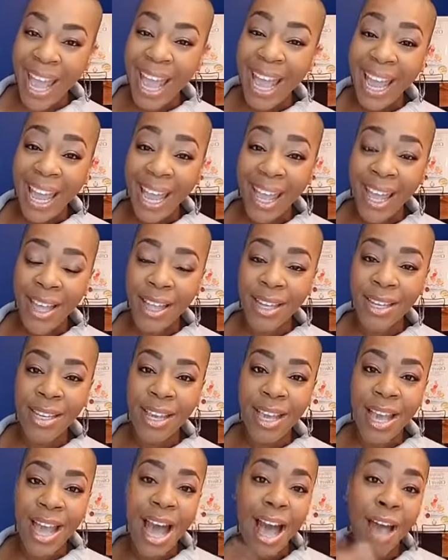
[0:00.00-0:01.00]
And
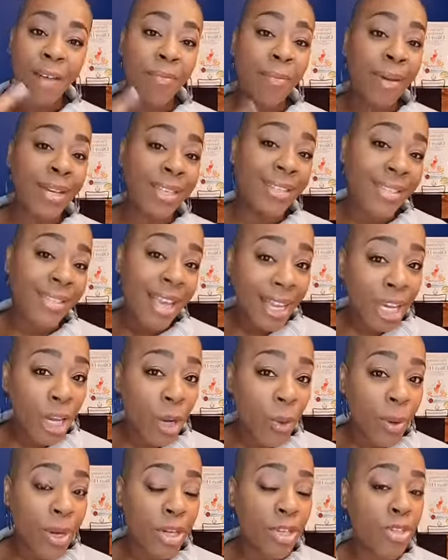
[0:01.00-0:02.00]
my second
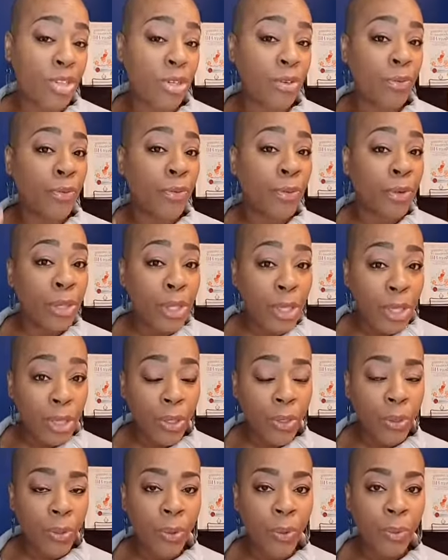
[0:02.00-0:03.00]
question for
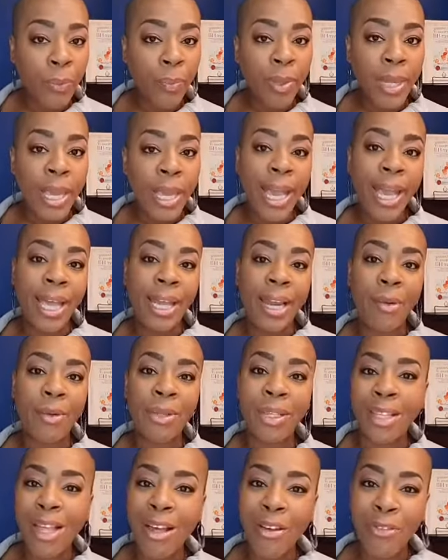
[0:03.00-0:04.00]
you, and I would
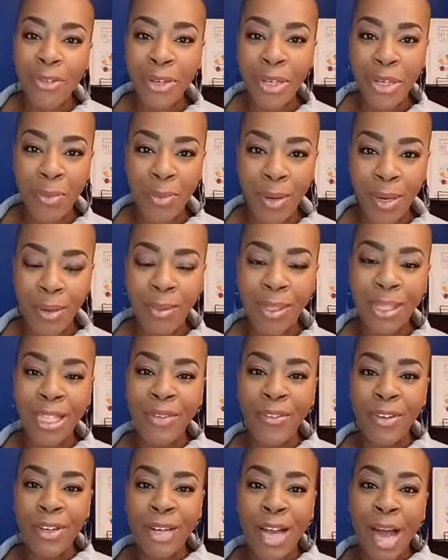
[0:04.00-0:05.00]
love for you to be able to
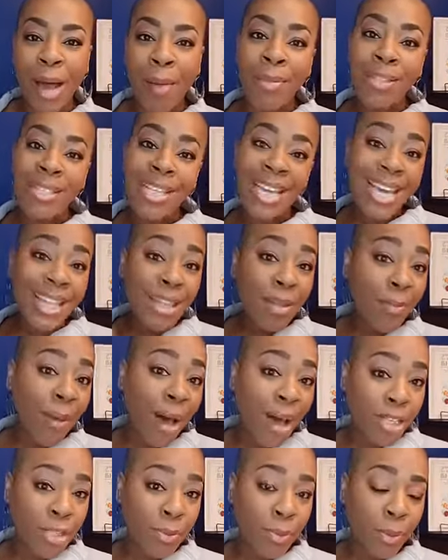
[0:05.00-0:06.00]
leave your comments in the
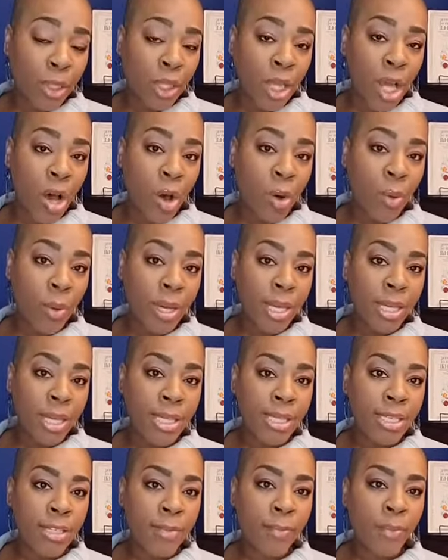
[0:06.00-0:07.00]
box below,
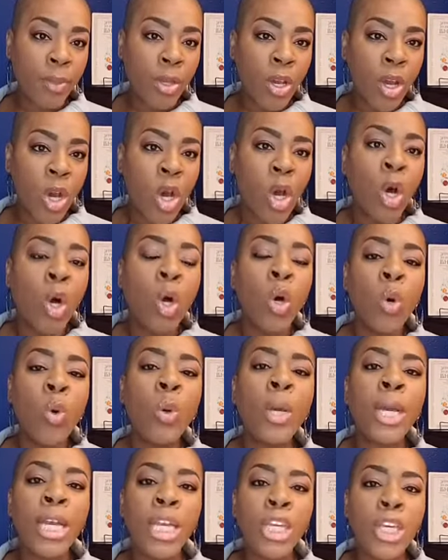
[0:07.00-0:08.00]
is who
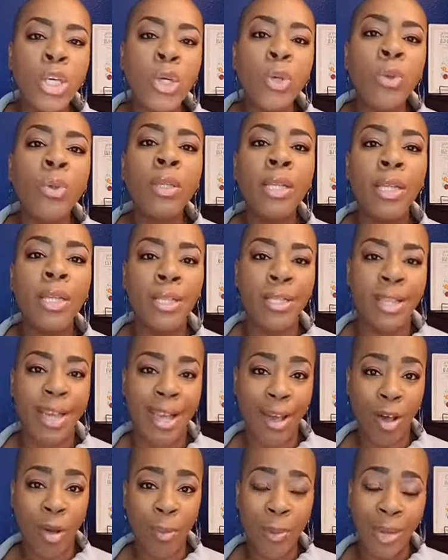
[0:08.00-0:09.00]
can you lend a
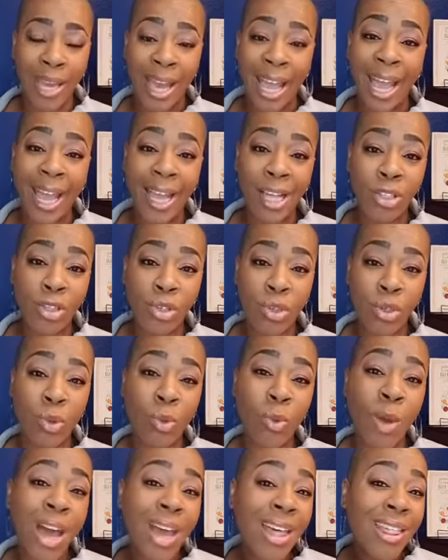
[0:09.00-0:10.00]
helping hand
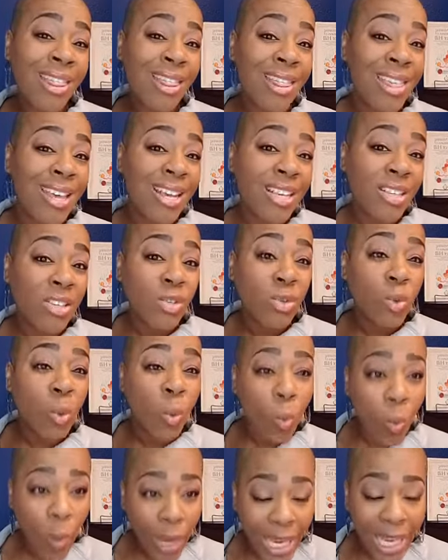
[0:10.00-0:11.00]
to this
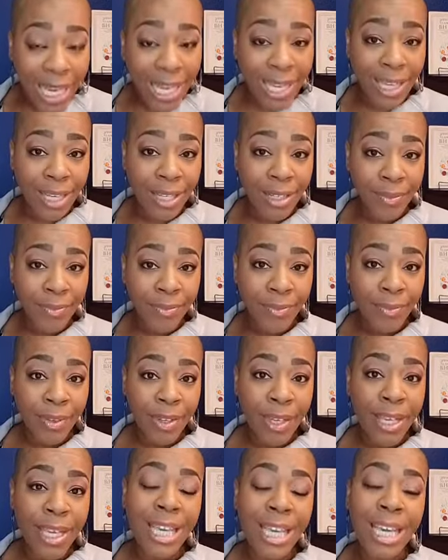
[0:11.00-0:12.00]
week,
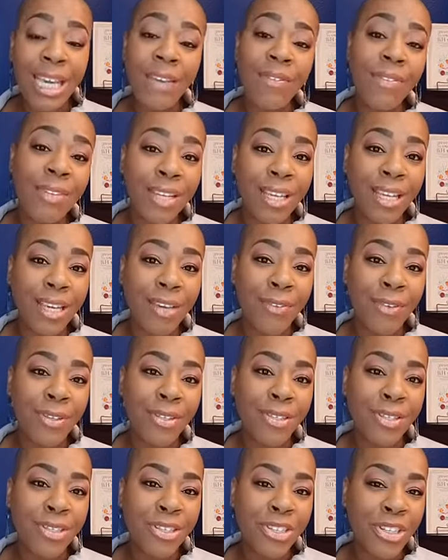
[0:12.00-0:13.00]
even if
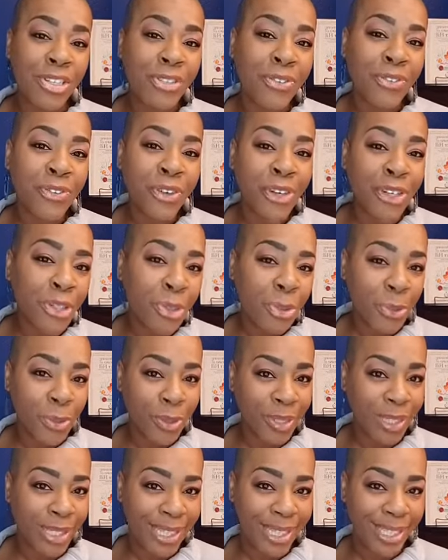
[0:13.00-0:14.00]
it's just
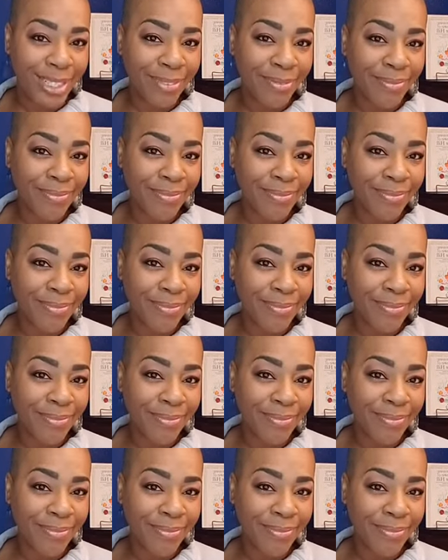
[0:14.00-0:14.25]
virtually?